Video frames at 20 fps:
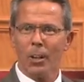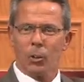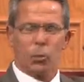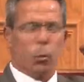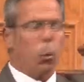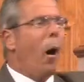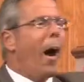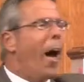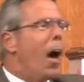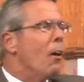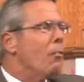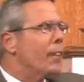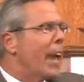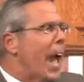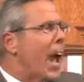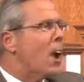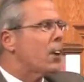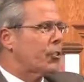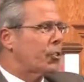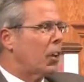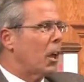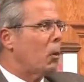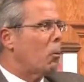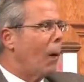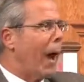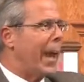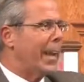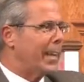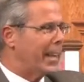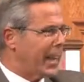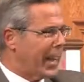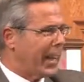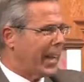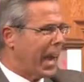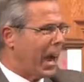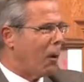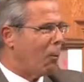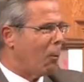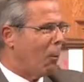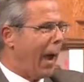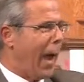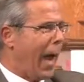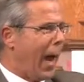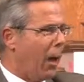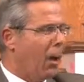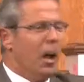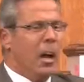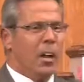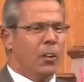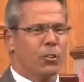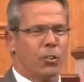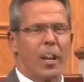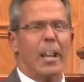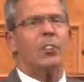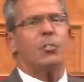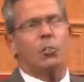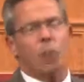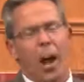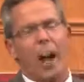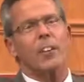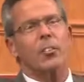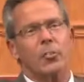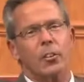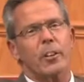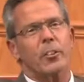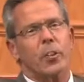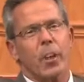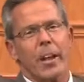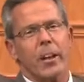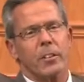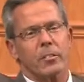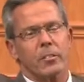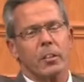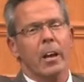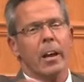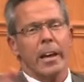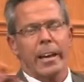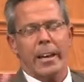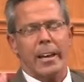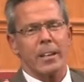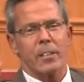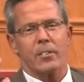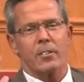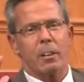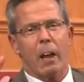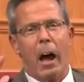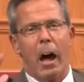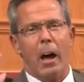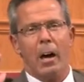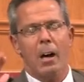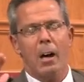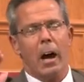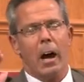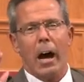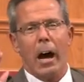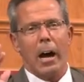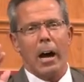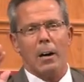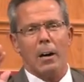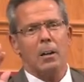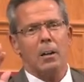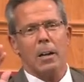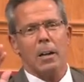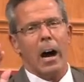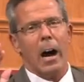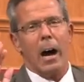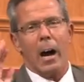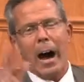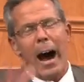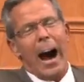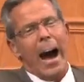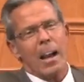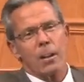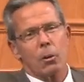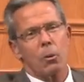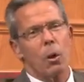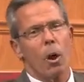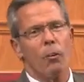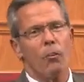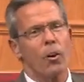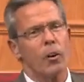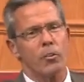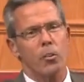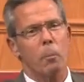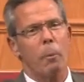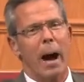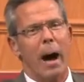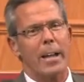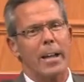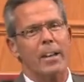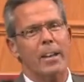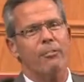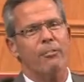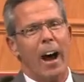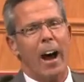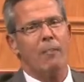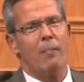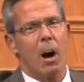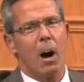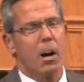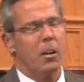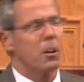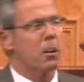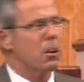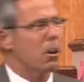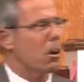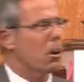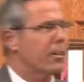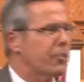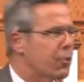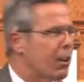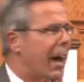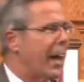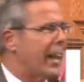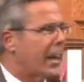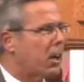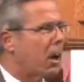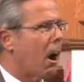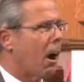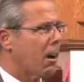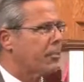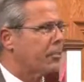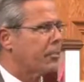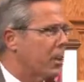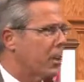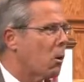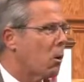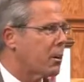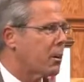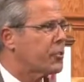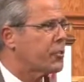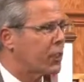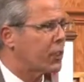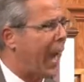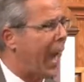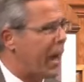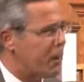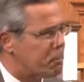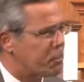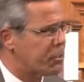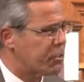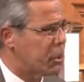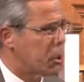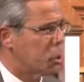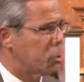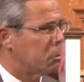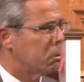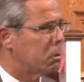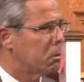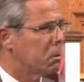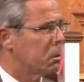12 years she waited to get well. She touches his, his uh, uh, uh, I don't know if it was a Botany 500 or a Johnny Carson or a chap suit.